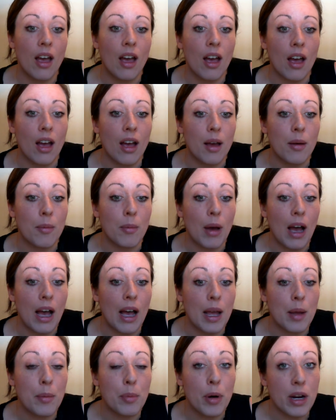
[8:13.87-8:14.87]

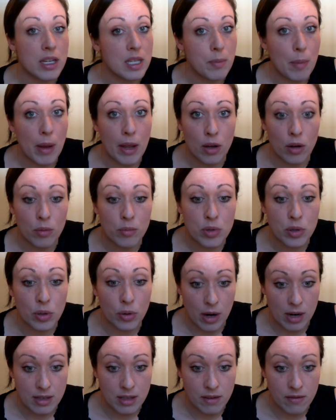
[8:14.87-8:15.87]
I price my homes
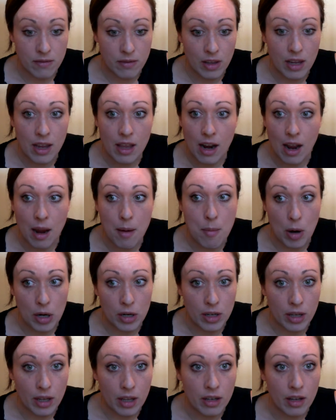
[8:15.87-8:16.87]
aggressively and I
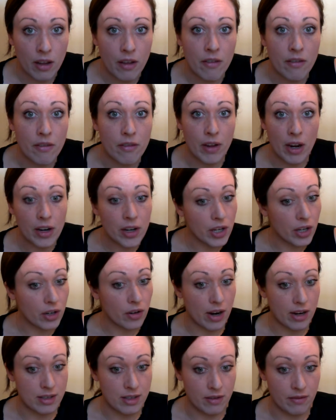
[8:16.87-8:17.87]
market very
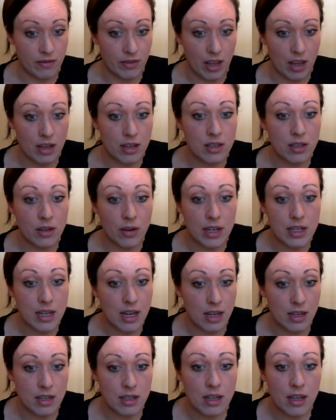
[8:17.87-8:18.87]
aggressively, so I
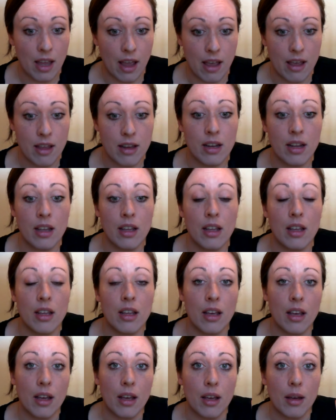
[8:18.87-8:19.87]
tend to get
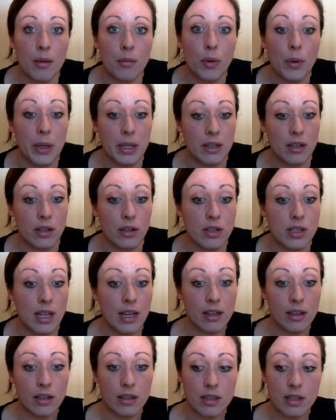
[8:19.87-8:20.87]
quicker
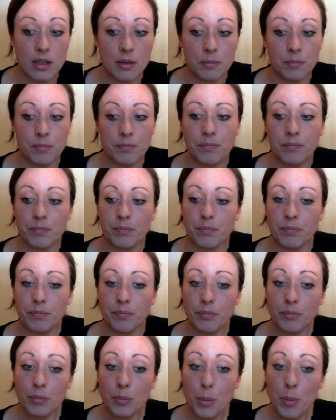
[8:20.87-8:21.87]
sales.
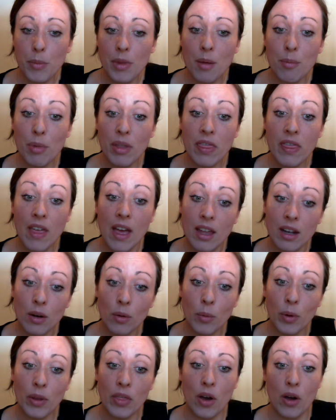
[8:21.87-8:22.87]
But
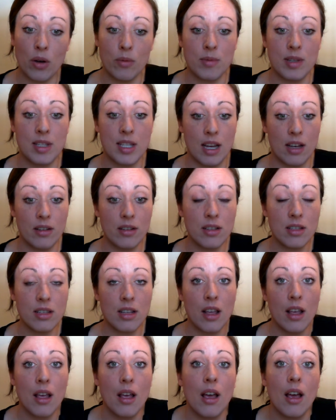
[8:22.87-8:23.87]
then when the home sells,
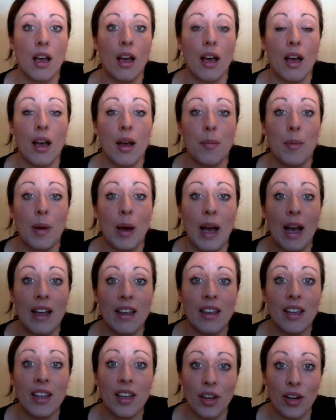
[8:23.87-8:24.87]

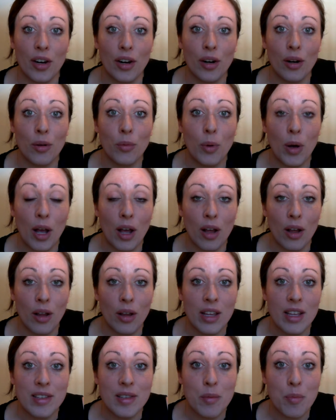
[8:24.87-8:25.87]
I hear, well,
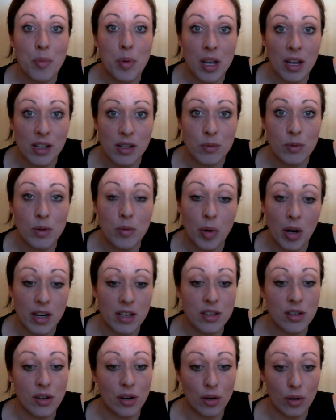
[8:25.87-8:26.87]
is it because we
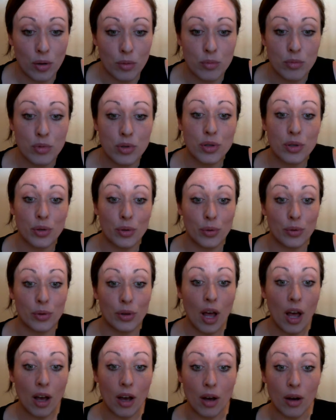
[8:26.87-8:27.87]
priced our home too
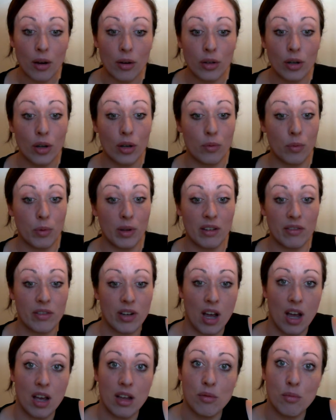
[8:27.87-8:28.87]
low? Could we have
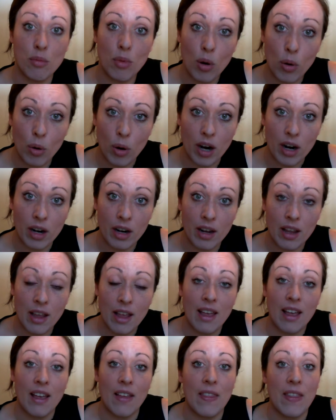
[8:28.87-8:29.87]
gotten more?
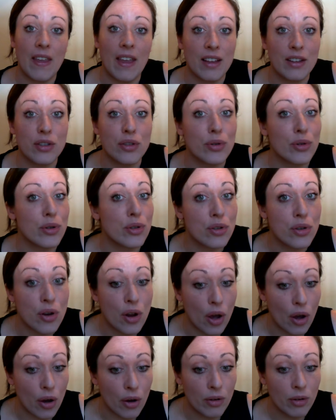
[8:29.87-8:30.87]
And the answer is
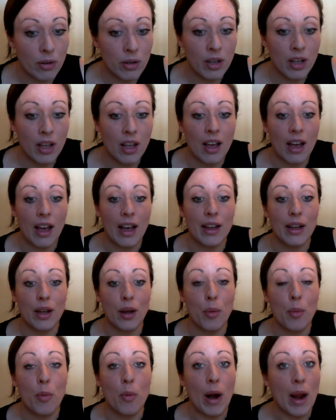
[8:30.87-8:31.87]
no. I
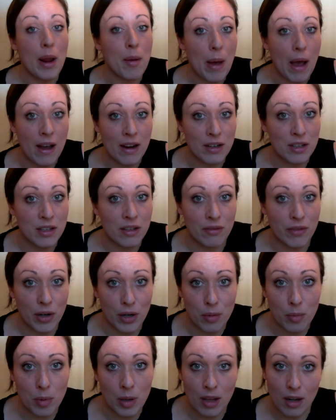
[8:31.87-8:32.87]
go right back to the
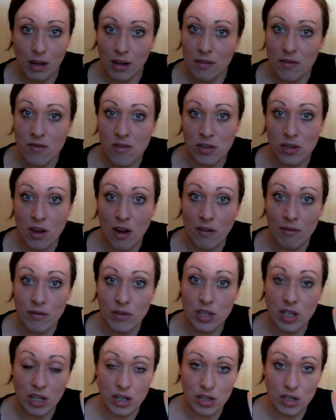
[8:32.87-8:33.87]
very beginning of this
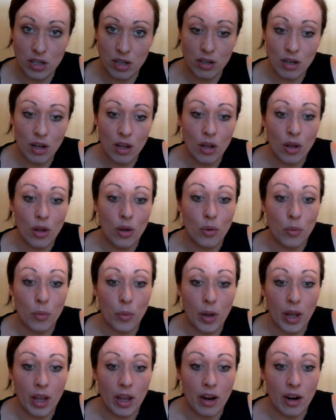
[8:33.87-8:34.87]
conversation
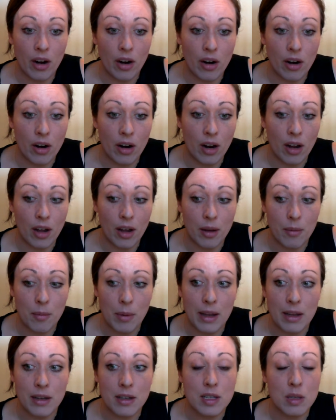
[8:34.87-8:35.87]
where
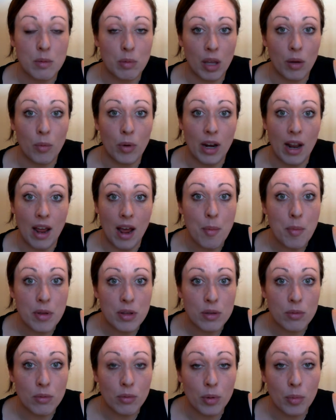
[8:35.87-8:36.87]
I explain what
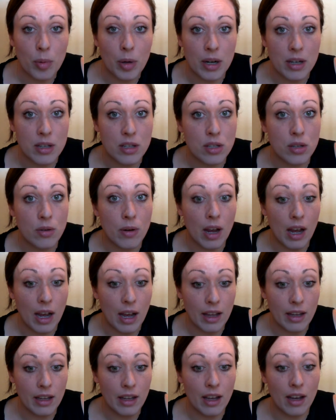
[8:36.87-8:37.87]
happens when we price too
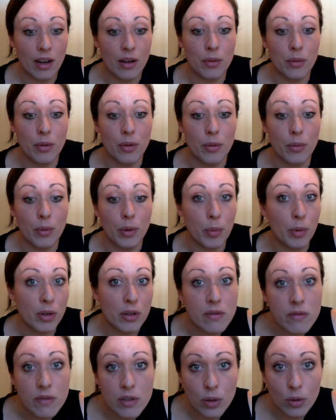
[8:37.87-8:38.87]
high, how we
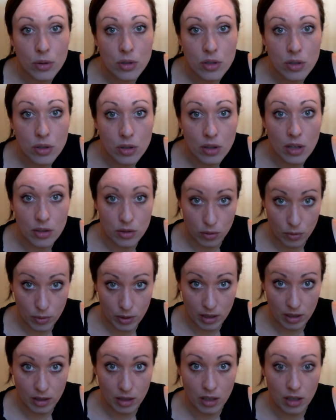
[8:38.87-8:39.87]
wouldn't have sold as
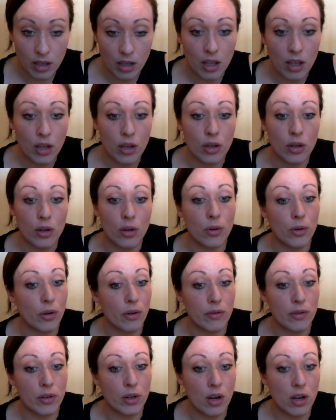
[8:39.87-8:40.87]
quickly, your
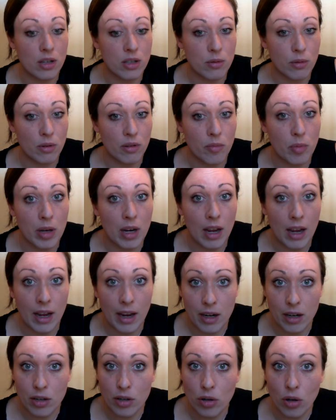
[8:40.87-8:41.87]
holdover costs would have been
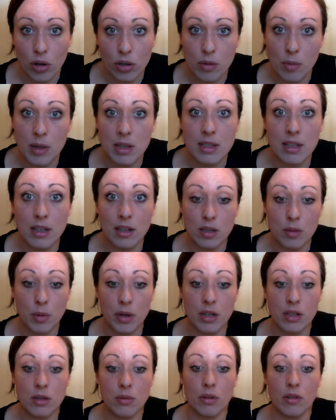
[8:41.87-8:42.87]
higher, and your ultimate sales
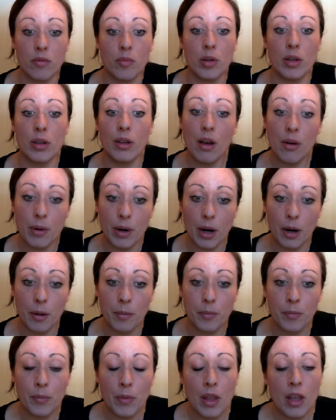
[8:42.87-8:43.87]
price would have been lower.
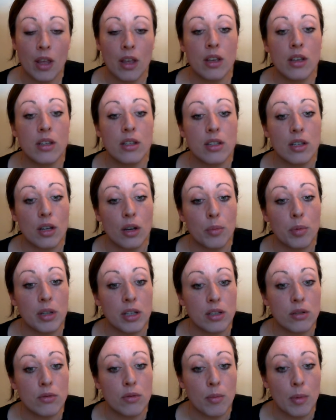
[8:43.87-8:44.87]
So
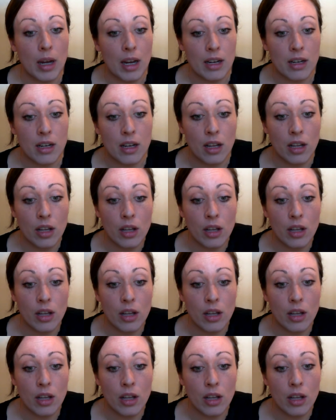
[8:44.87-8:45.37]
please remind